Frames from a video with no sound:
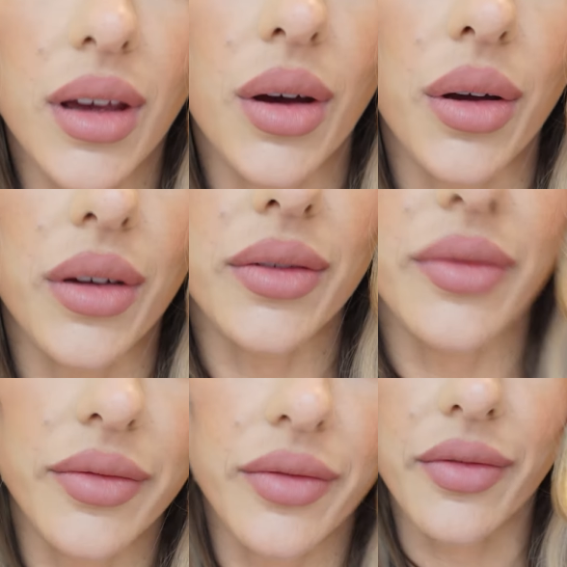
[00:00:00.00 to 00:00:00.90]
oh,
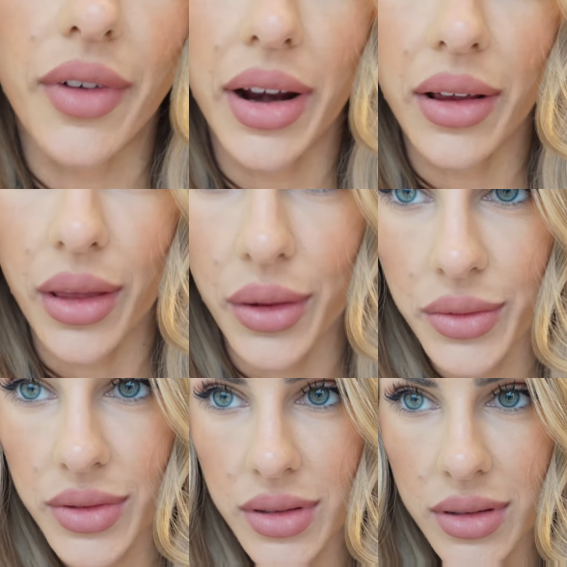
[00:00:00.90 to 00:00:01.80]
very
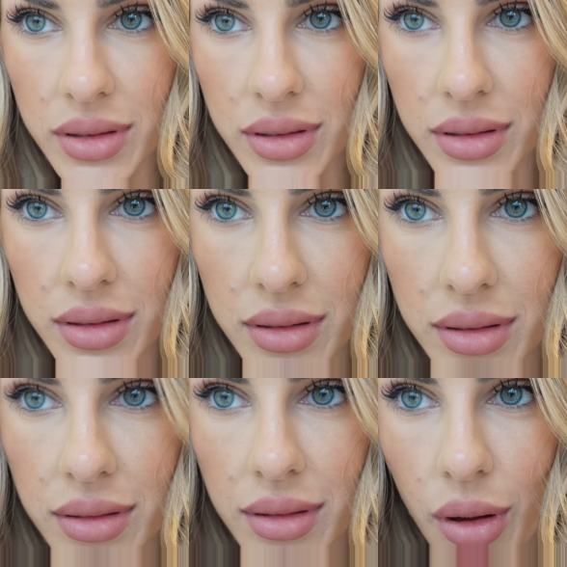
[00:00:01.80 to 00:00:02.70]
close
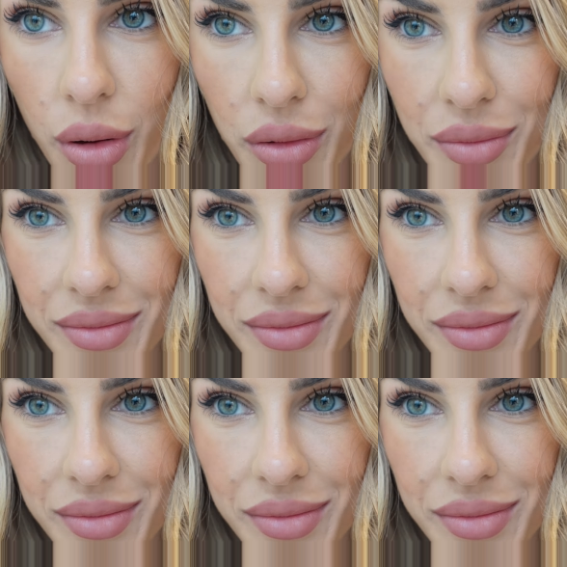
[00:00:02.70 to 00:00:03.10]
are.